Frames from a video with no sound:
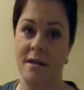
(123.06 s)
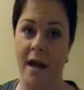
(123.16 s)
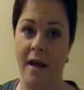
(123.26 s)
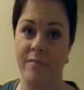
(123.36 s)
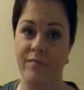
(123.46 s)

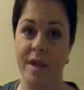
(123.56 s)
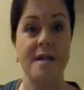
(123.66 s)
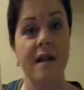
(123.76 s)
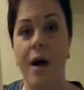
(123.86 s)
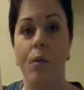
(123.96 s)
Day.
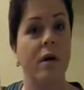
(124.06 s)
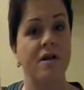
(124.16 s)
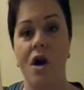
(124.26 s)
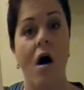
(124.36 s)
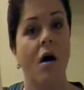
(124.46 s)
Isn't that what
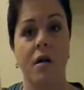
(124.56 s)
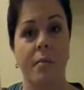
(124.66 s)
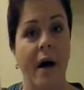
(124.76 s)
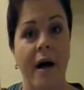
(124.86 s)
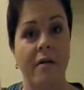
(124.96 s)
it's all
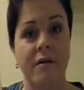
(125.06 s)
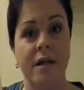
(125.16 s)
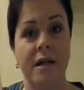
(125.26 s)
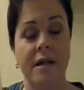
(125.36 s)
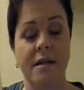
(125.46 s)
about,
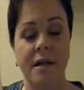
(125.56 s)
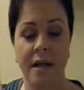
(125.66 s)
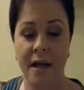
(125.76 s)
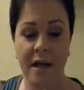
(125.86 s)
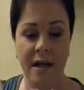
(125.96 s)
really?
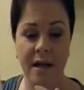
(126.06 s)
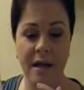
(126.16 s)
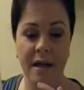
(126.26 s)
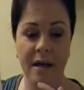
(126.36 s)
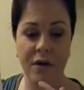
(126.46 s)

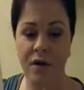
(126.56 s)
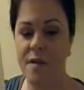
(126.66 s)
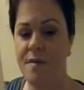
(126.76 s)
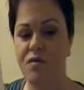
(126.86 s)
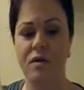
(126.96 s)

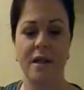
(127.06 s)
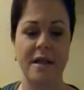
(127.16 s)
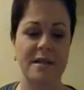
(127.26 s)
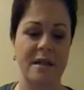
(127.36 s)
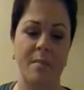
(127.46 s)
Christmas
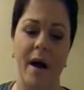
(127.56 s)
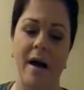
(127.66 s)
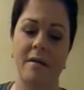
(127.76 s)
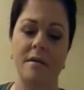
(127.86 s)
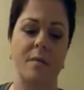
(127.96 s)
really isn't
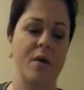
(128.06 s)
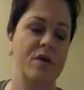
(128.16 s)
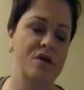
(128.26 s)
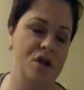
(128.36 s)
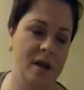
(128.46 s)
about the birth
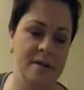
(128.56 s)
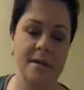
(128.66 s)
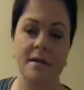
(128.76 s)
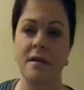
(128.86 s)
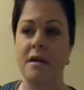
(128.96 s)
of
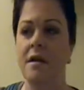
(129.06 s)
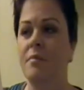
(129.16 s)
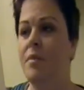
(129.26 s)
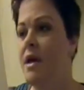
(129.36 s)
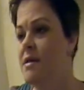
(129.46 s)
Jesus,
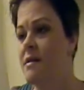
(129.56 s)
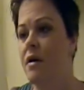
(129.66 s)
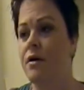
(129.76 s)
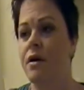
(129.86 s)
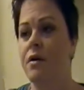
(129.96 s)
peace
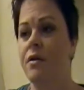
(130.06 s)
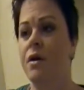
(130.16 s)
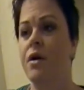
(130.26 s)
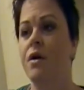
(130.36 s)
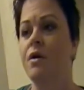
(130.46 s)
on earth,
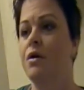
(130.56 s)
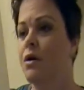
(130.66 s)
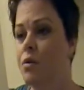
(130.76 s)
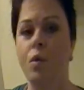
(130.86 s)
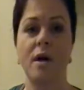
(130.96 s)

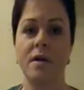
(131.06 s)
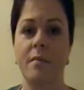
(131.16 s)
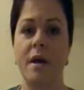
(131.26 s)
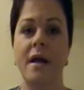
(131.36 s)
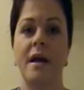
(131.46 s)
goodwill to
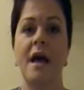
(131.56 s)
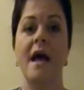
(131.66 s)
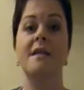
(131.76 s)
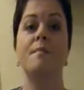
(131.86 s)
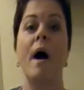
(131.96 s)
men.
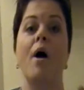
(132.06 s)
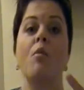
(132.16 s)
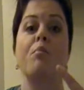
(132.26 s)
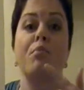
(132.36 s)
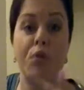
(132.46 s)
It's
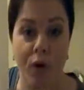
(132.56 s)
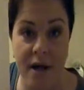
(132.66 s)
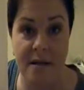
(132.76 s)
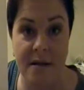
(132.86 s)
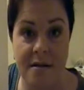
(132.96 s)
about
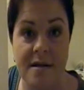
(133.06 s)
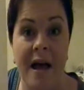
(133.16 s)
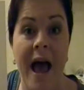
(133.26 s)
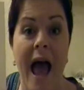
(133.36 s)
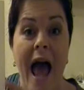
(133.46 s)
presents.
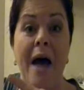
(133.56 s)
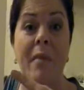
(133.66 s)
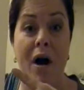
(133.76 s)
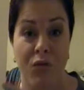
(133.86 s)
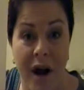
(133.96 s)
Am
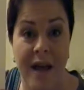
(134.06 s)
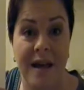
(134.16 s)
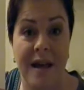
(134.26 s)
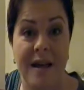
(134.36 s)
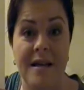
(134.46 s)
I right,
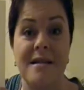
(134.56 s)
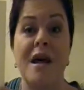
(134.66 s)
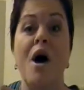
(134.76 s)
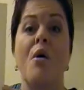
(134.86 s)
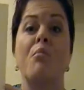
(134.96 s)
kids?
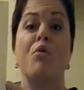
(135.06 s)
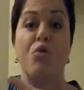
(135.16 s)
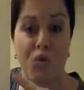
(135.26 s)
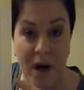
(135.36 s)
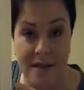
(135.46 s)

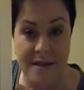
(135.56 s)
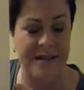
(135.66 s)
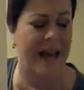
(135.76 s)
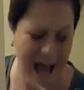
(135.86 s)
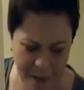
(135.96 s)

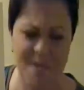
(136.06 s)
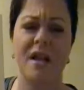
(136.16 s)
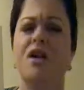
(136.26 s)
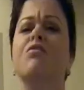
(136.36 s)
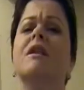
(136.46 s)
Presents.
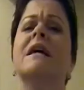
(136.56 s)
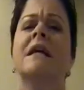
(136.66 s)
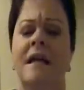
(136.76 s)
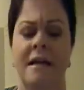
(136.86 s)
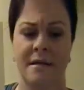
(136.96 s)
Absolutely
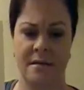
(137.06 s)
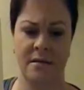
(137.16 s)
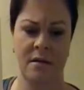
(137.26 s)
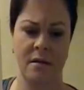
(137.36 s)
it is.